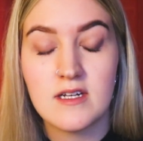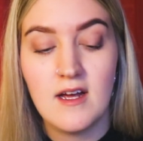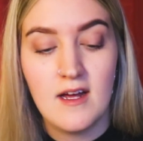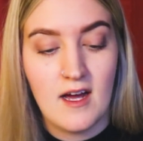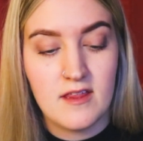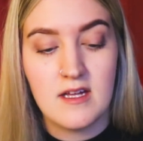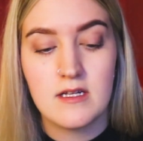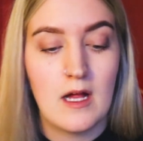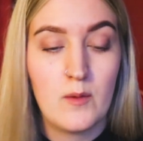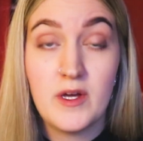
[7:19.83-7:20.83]
I think
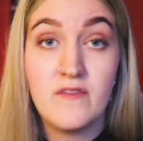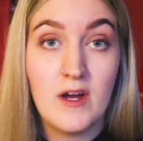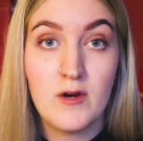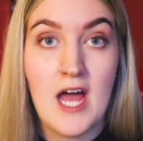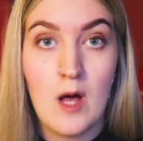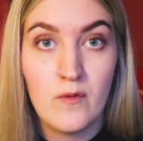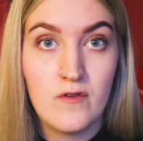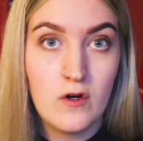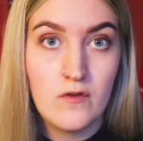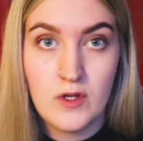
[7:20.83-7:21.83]
that'll be very
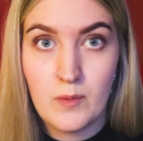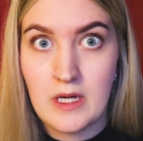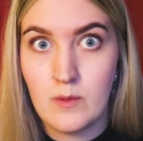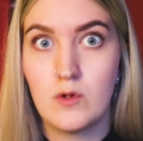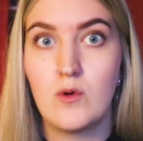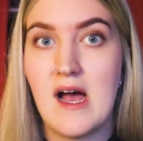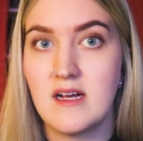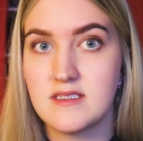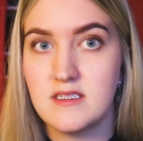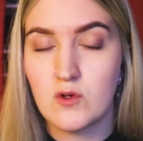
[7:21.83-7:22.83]
helpful for the people who ask these